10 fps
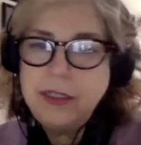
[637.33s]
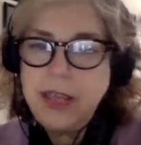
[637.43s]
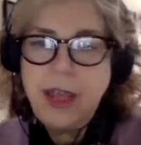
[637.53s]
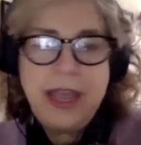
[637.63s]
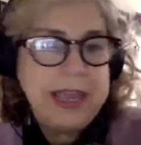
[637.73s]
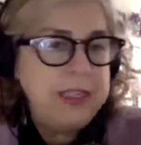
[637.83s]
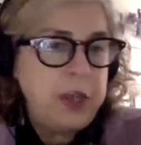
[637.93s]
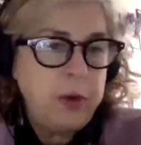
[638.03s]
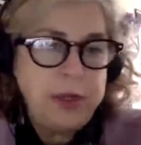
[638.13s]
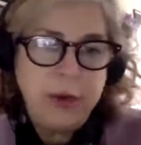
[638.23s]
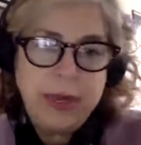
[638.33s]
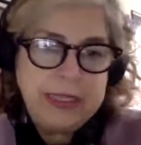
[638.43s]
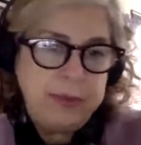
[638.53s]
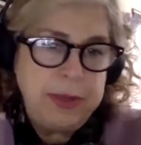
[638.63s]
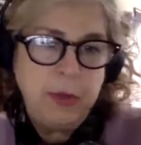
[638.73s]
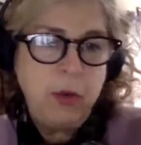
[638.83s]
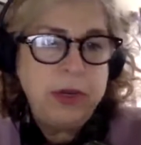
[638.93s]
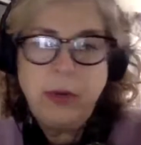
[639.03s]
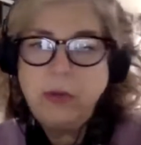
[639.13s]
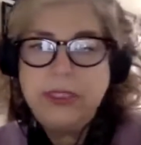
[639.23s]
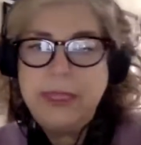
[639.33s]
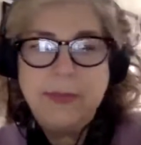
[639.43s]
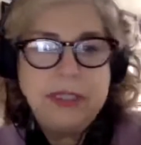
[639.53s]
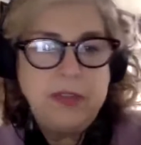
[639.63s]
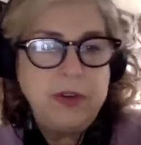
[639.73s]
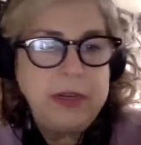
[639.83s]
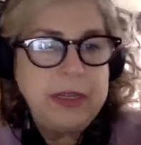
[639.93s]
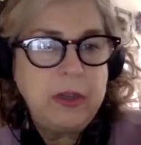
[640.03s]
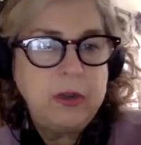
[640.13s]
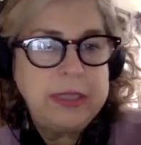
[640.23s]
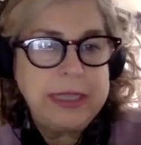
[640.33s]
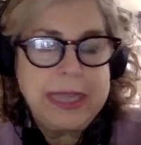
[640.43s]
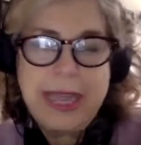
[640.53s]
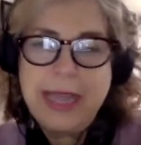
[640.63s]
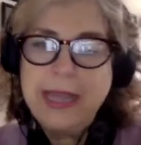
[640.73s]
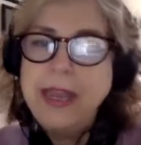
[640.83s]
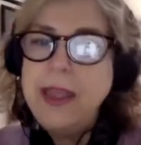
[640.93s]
Antonio has been working with Siemens very closely, and